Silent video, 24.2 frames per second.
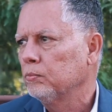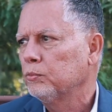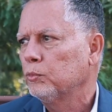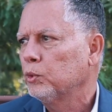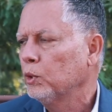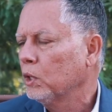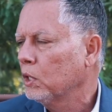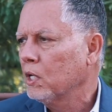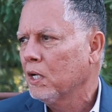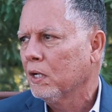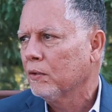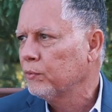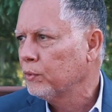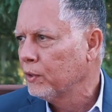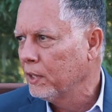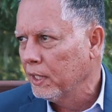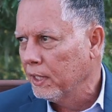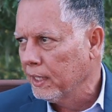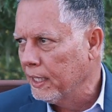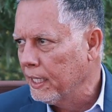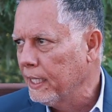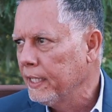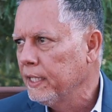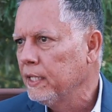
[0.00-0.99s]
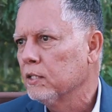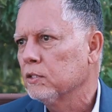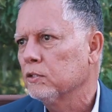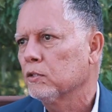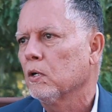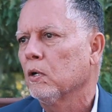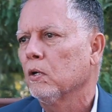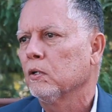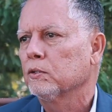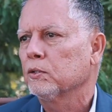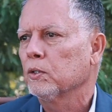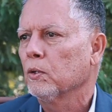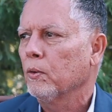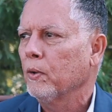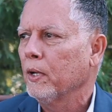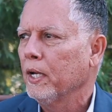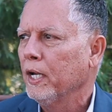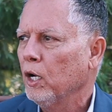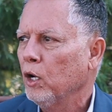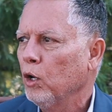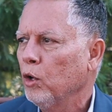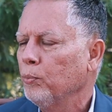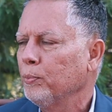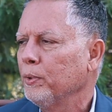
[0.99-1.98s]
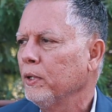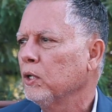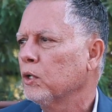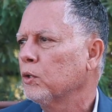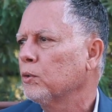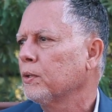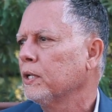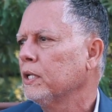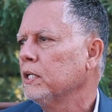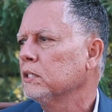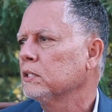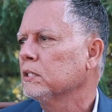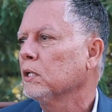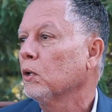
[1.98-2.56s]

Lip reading: Recovery Alliance also to help increase